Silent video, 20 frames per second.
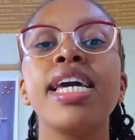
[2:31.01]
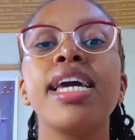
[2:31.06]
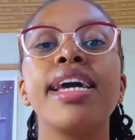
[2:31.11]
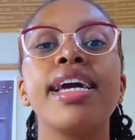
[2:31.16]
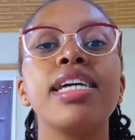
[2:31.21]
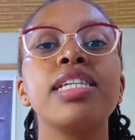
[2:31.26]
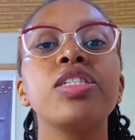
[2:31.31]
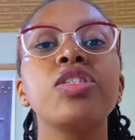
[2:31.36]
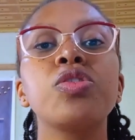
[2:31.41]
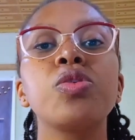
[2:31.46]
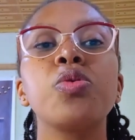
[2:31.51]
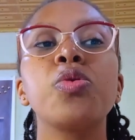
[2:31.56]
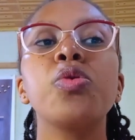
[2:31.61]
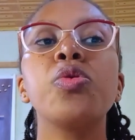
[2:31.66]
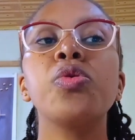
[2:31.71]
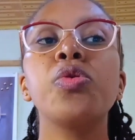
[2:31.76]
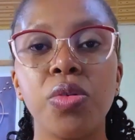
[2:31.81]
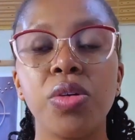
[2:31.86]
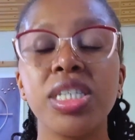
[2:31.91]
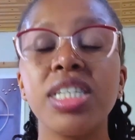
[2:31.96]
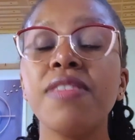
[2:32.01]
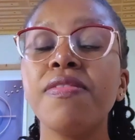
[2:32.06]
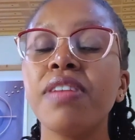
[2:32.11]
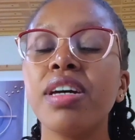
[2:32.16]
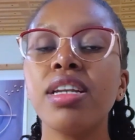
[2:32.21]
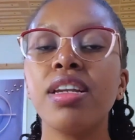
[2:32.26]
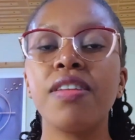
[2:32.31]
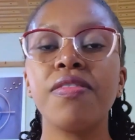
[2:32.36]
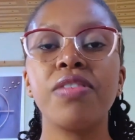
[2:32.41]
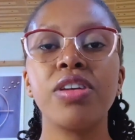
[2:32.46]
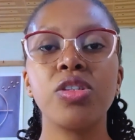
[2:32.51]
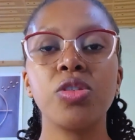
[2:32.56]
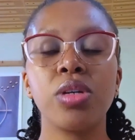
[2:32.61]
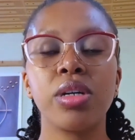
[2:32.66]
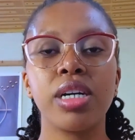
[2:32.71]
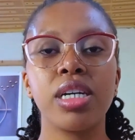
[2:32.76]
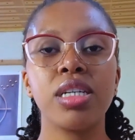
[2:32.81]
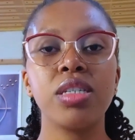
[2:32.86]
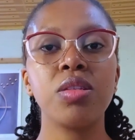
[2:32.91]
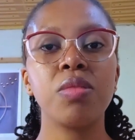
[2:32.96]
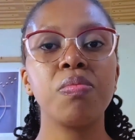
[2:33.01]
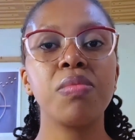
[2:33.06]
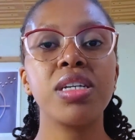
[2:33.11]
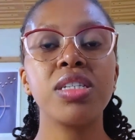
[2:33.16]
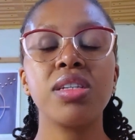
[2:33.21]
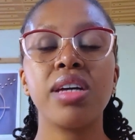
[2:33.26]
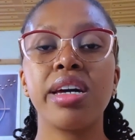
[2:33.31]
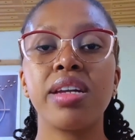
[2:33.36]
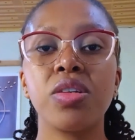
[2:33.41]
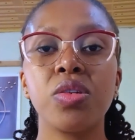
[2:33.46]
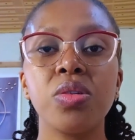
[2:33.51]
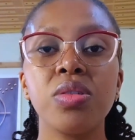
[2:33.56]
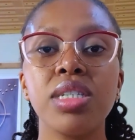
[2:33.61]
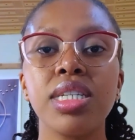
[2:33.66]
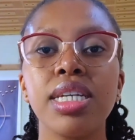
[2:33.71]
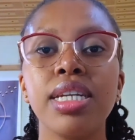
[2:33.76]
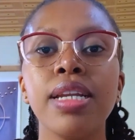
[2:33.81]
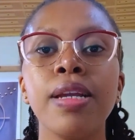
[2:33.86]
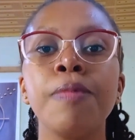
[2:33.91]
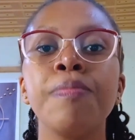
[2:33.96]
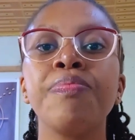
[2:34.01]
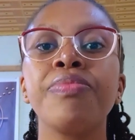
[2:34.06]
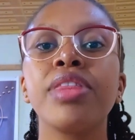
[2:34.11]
and so whatever device your customers are using,